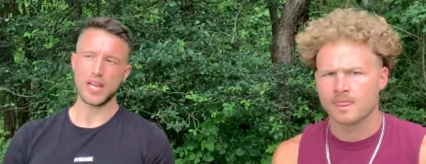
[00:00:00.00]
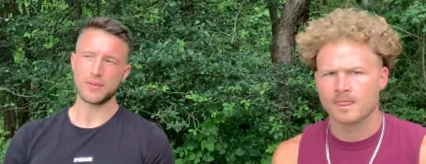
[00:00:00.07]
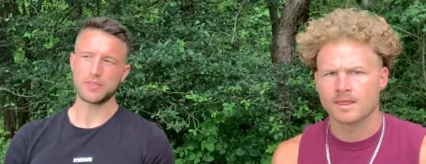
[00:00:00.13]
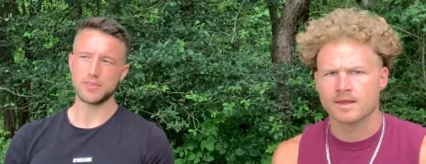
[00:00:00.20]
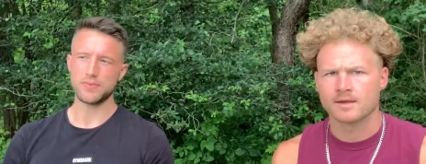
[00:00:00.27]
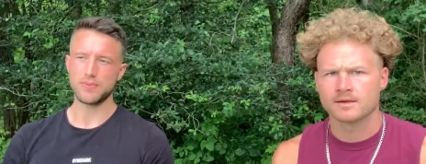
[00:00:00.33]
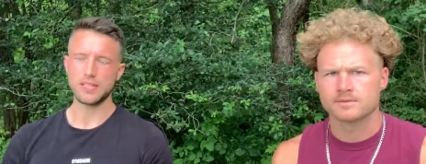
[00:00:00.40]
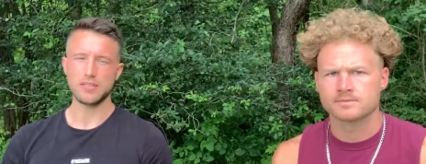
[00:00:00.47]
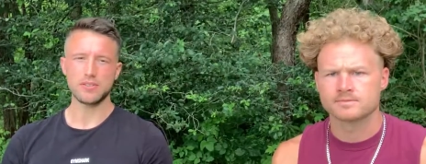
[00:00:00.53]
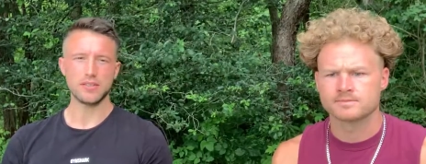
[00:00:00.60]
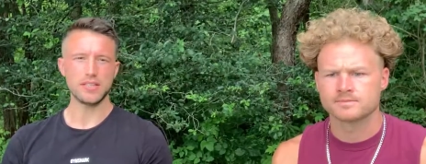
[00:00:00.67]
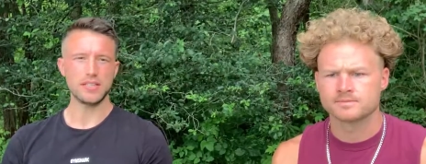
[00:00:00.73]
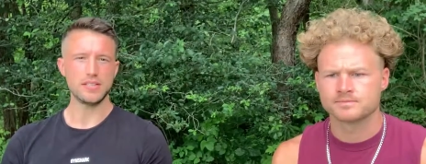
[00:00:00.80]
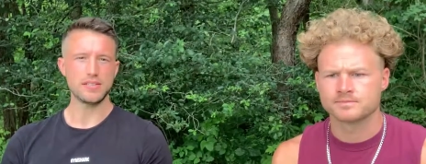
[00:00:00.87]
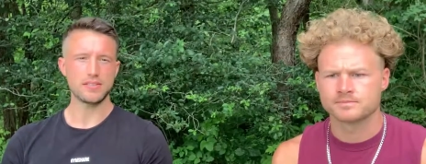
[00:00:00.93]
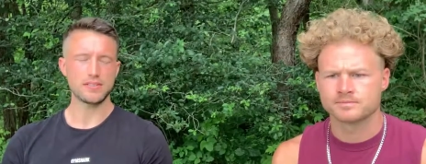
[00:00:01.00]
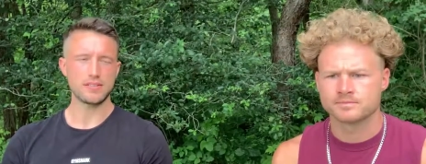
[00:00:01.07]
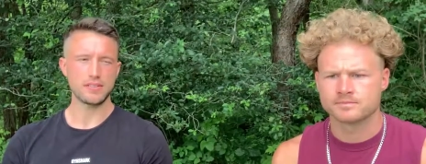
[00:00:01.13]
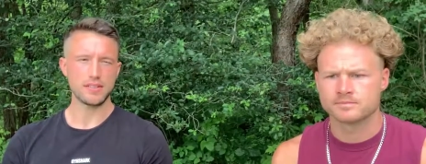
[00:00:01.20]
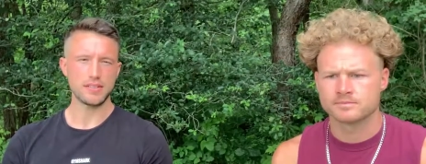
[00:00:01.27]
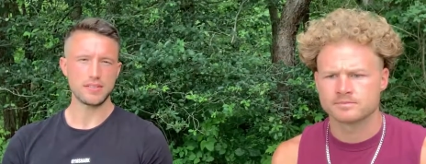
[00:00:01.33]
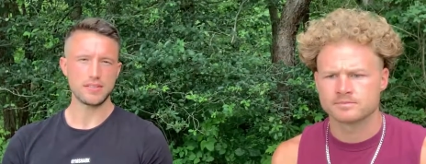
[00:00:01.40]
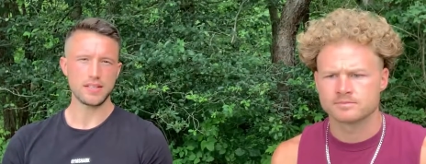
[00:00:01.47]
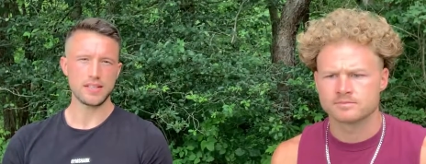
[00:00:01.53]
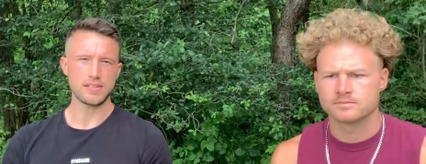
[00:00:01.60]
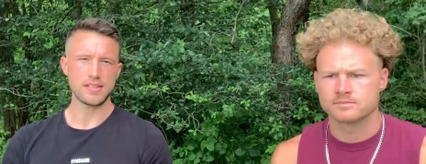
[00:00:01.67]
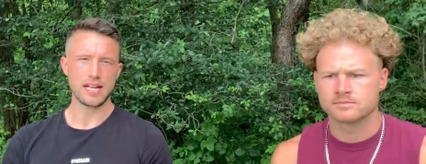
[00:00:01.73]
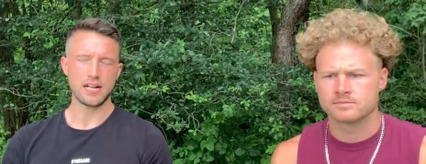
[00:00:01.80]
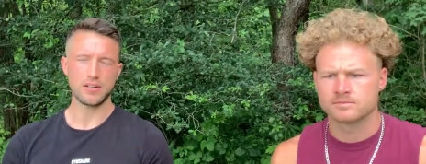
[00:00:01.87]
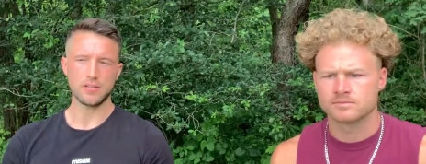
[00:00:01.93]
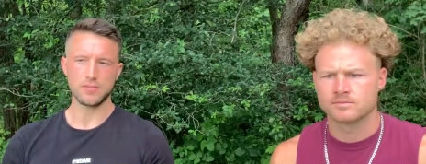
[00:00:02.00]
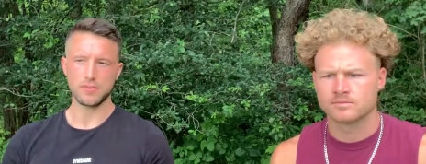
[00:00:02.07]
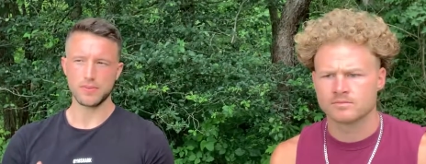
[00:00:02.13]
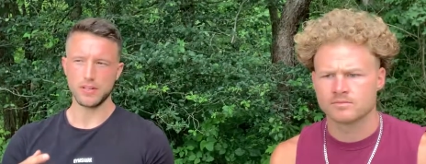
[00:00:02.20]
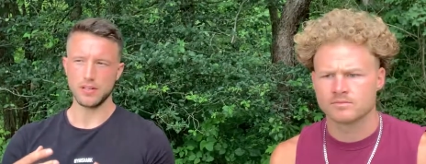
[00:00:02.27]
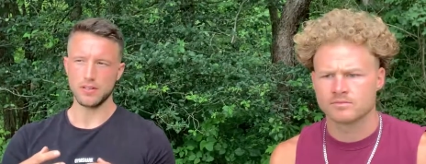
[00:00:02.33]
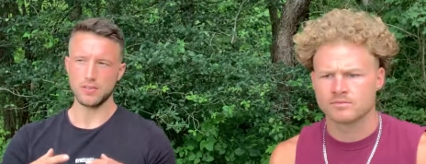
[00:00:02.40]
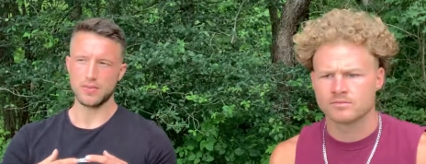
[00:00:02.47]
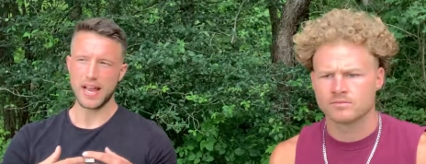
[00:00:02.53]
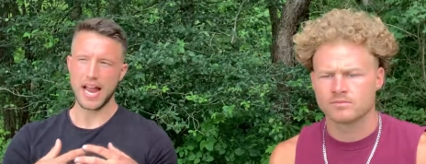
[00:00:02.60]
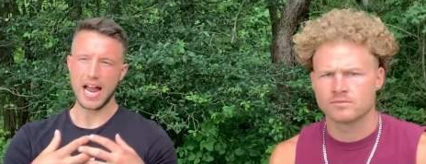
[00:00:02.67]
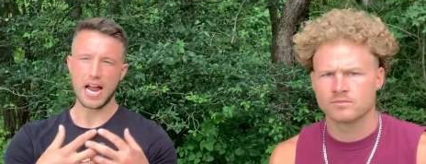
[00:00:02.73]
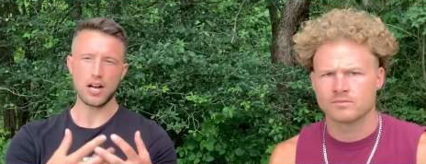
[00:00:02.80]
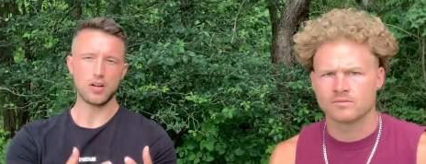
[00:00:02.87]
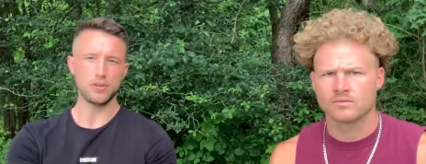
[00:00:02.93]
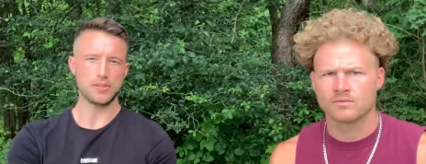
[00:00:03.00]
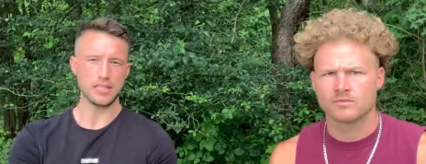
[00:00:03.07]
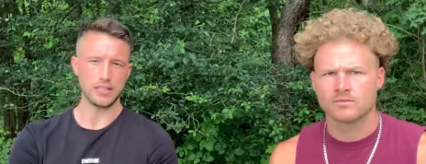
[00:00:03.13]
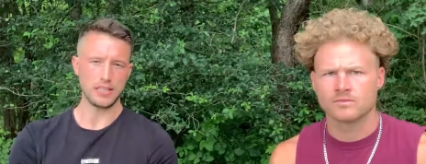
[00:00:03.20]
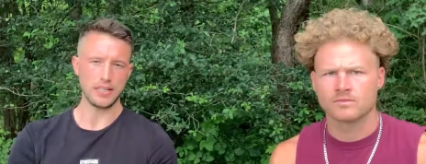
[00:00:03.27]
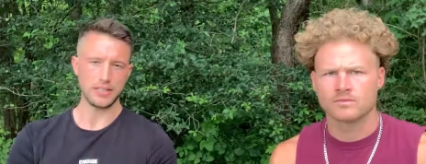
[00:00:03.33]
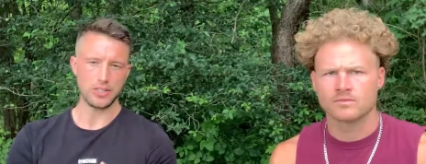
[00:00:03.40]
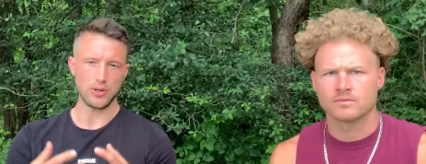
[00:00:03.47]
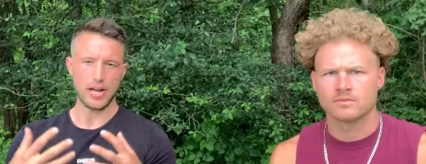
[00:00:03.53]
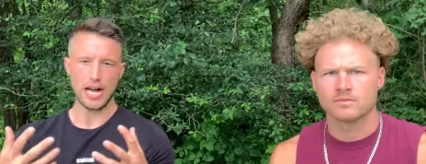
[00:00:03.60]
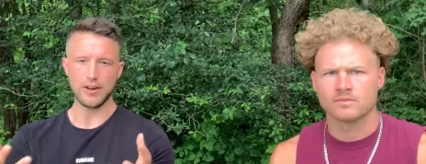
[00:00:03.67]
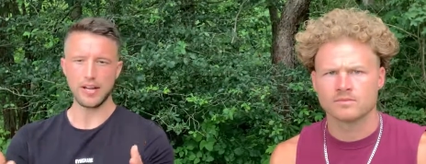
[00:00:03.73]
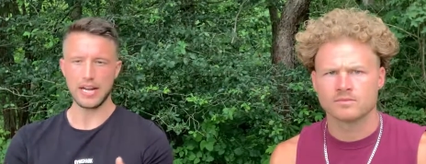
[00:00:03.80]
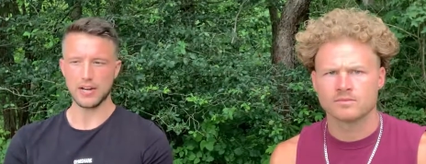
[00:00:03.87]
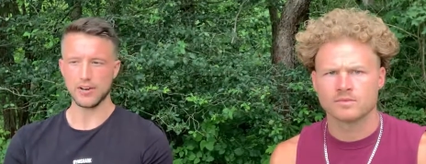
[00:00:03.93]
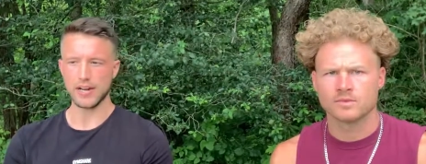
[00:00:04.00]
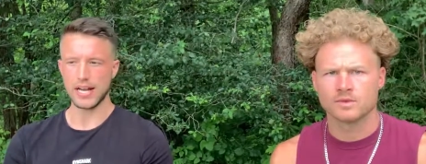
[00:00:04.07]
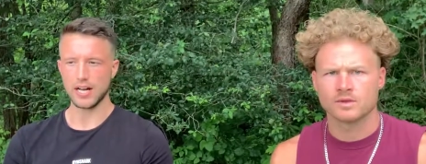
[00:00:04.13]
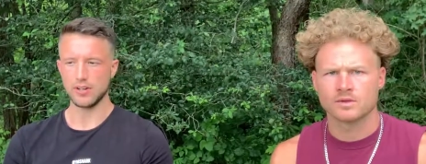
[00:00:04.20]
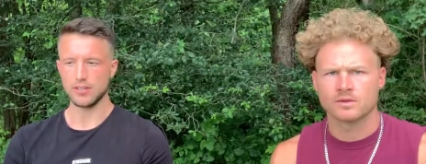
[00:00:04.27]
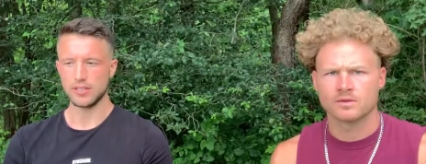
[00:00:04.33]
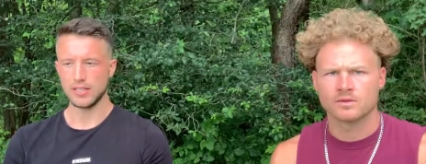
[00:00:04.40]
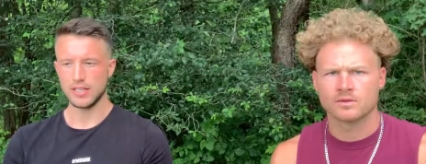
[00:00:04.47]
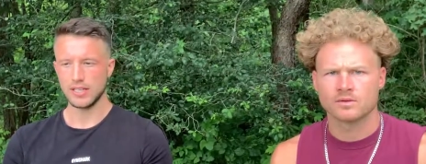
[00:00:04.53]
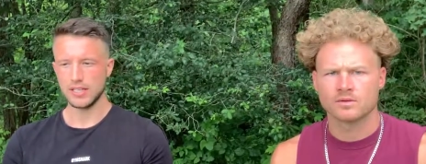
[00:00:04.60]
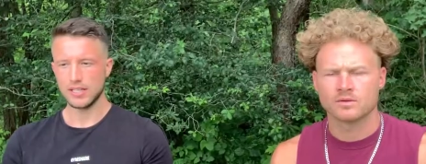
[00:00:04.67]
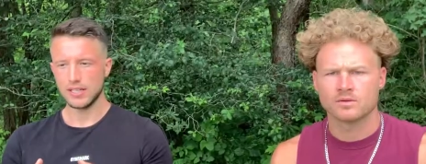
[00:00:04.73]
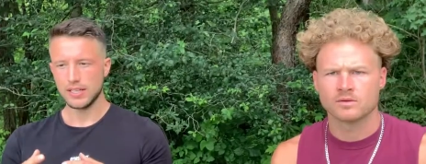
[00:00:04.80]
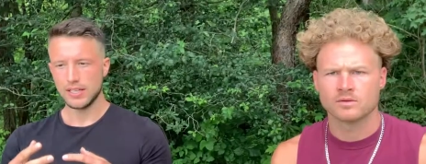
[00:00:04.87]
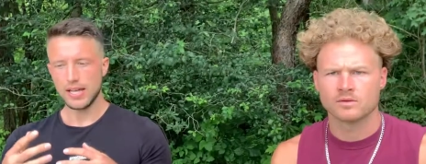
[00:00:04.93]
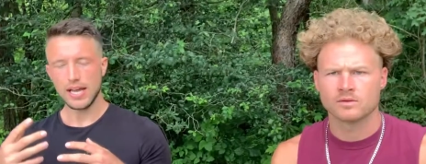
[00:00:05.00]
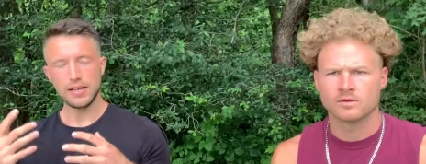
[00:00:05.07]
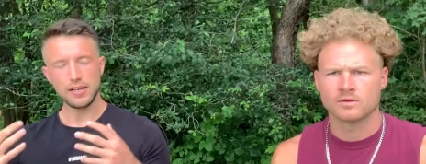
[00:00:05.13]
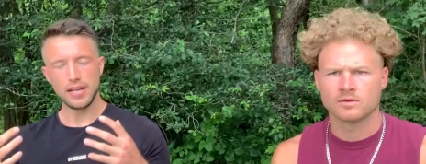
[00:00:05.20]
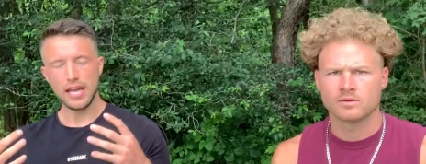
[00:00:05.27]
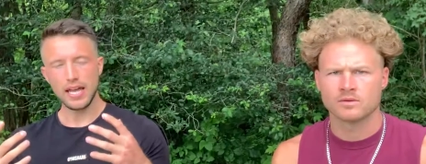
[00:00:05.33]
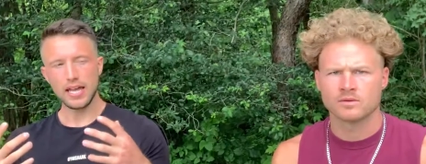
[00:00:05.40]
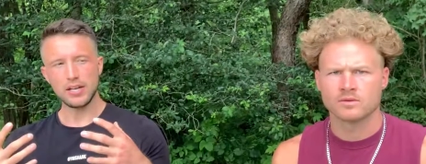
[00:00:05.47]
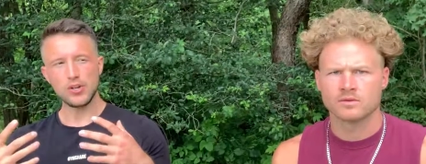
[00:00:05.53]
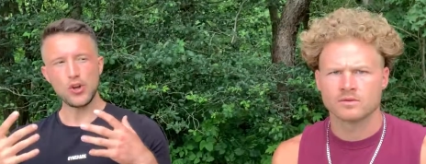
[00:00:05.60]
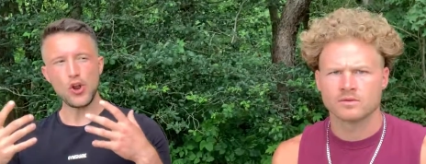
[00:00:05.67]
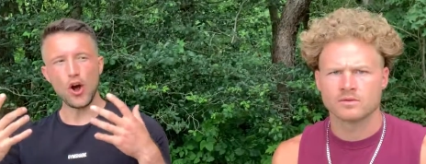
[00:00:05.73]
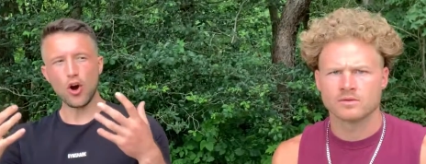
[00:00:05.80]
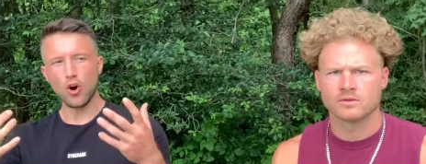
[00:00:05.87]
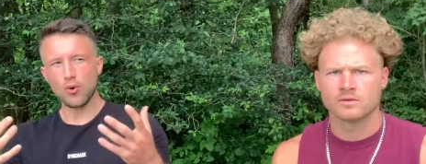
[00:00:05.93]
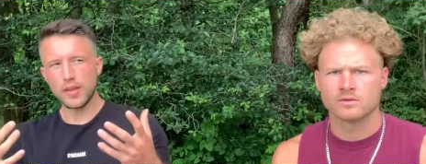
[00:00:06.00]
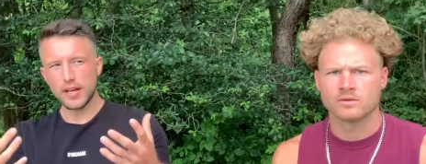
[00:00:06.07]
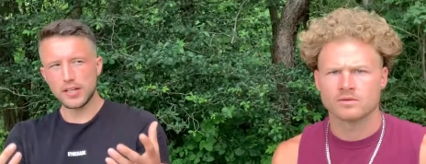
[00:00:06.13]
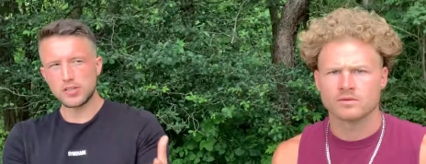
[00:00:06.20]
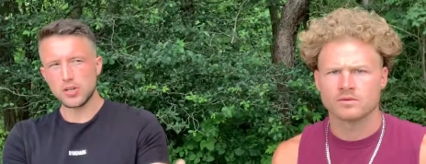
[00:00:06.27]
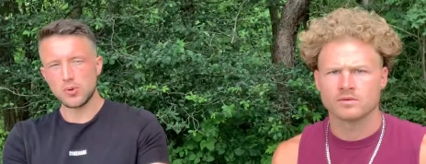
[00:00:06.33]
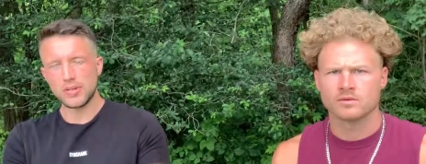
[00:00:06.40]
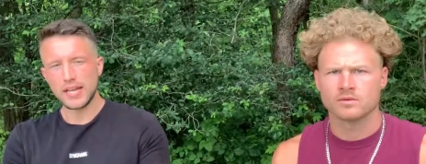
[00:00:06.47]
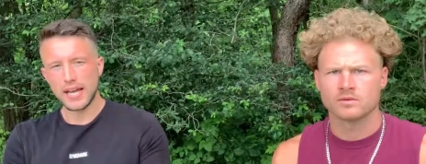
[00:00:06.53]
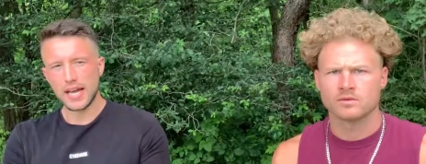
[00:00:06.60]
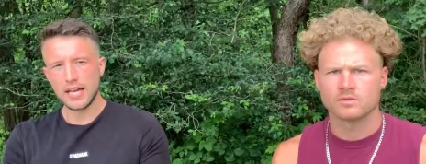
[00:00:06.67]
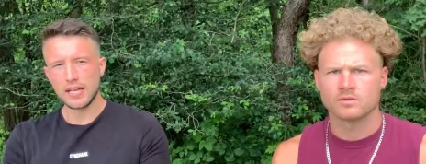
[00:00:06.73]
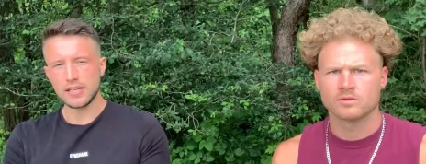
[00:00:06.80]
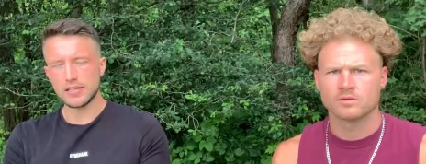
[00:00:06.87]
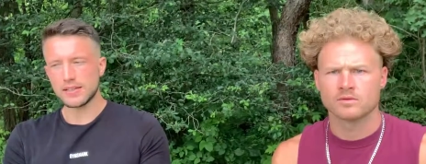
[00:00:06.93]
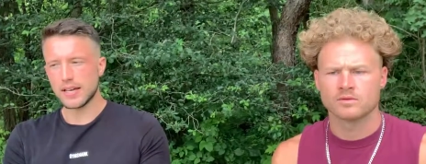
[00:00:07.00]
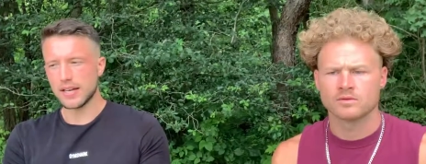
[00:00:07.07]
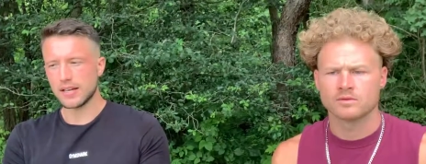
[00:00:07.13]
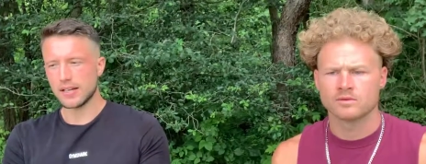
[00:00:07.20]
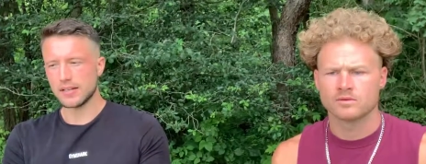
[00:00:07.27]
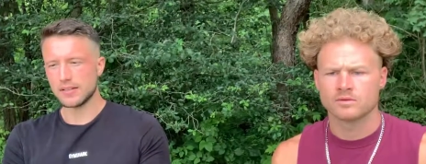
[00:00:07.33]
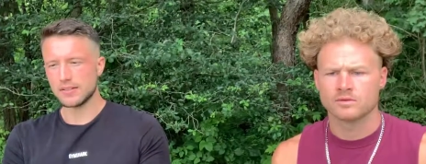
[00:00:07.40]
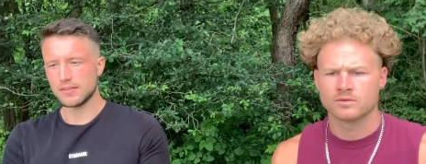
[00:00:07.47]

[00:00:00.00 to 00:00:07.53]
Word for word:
Speaker 1: We have to figure these things out of how to let it go, how to air it out, and know that it's okay. That,